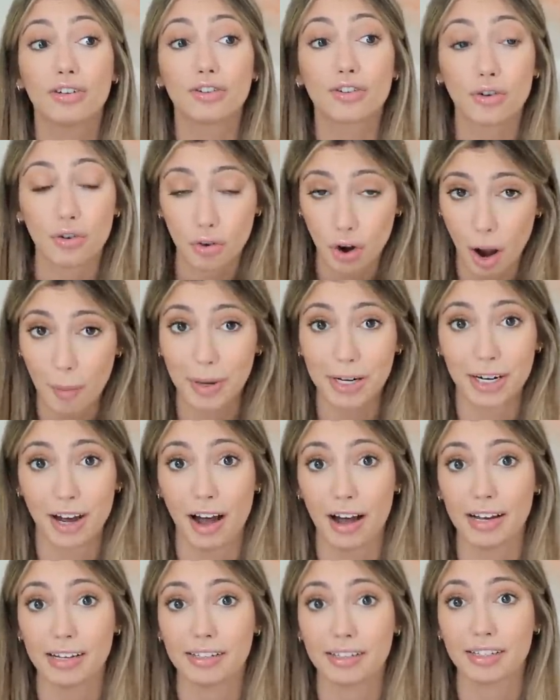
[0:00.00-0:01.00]

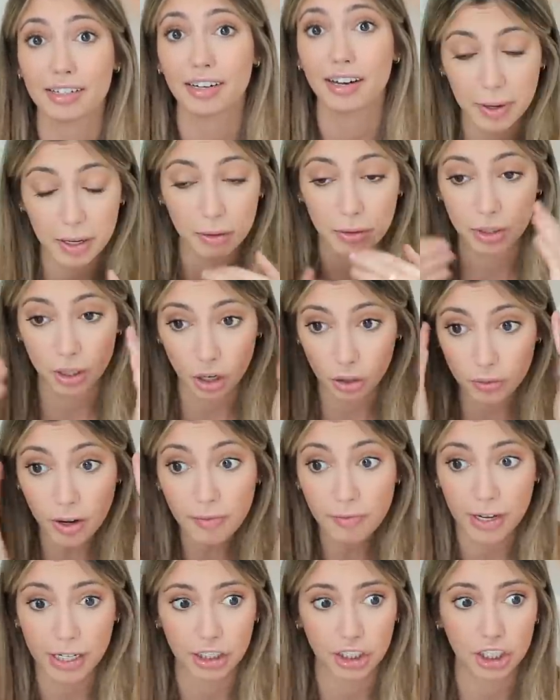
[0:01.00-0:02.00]
traumatized. I mean, it was
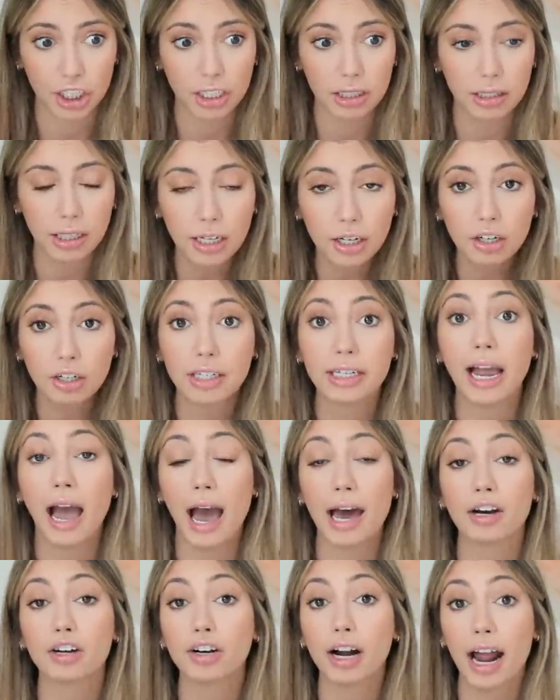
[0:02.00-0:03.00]
horrific. She literally
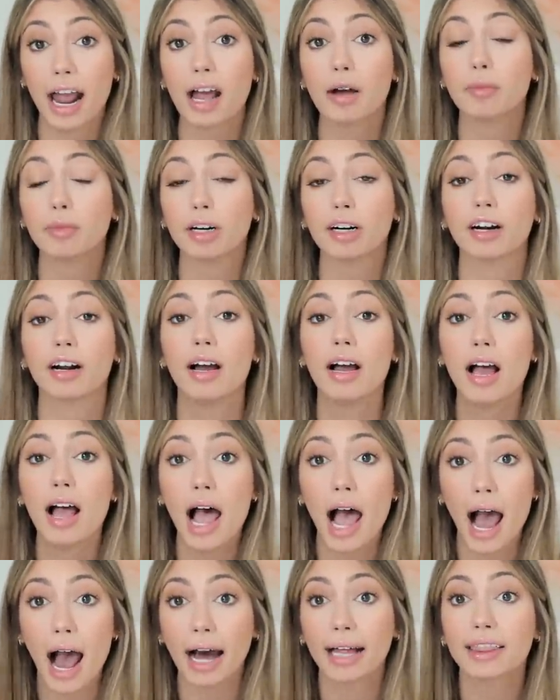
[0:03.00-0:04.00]
had her hammer
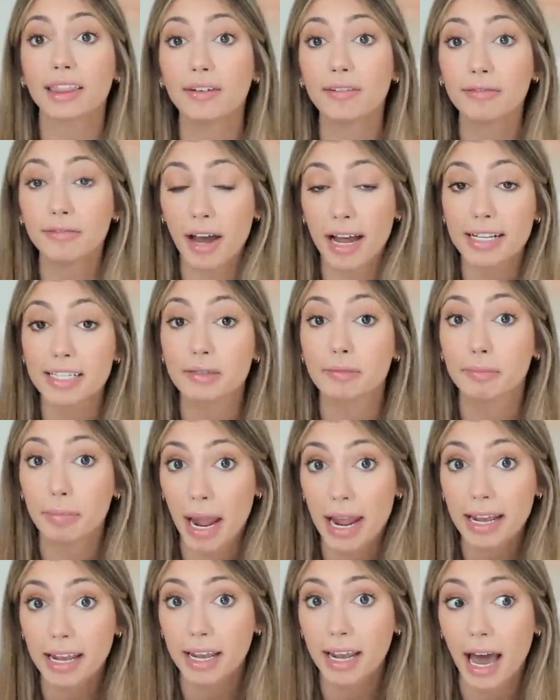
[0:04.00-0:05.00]
at the fence
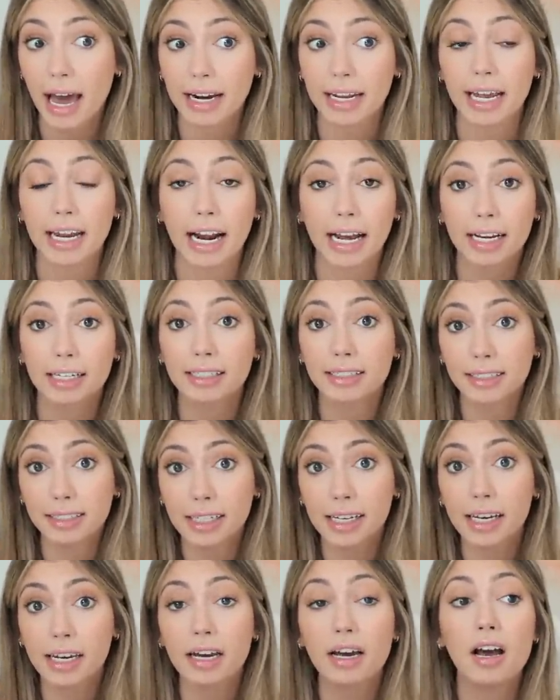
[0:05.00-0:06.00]
banging at it and I could
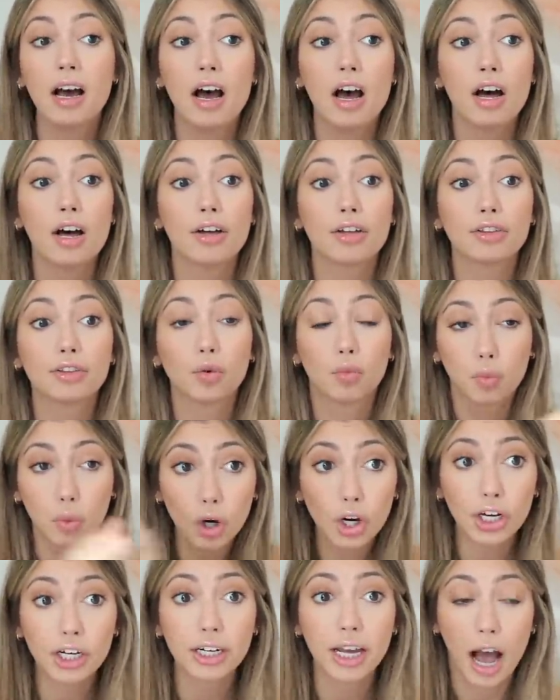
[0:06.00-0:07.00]
see the
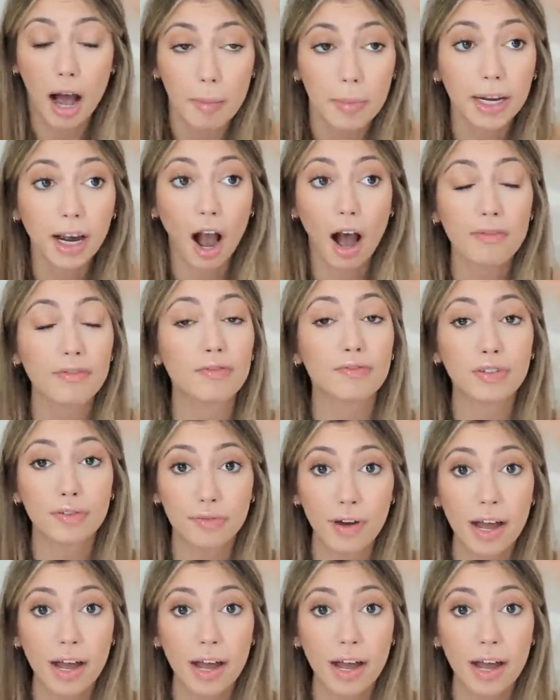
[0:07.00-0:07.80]
wood coming off of the